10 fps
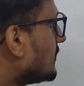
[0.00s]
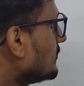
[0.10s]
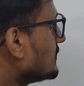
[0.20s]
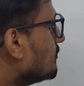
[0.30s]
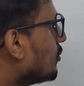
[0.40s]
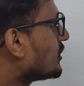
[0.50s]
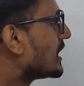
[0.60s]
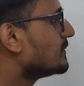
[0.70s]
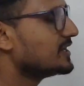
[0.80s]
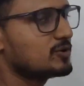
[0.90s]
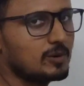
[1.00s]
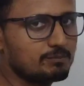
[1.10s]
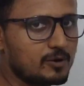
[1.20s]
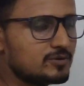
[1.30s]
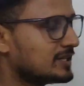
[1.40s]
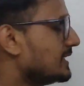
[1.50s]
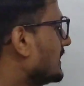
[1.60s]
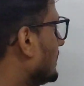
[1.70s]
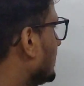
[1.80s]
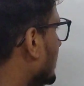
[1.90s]
about more aromatic compound.
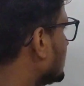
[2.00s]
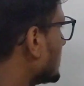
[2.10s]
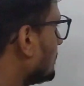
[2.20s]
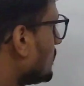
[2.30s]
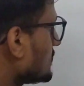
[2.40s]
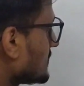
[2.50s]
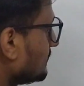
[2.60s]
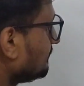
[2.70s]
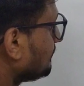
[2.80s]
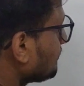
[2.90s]
Like suppose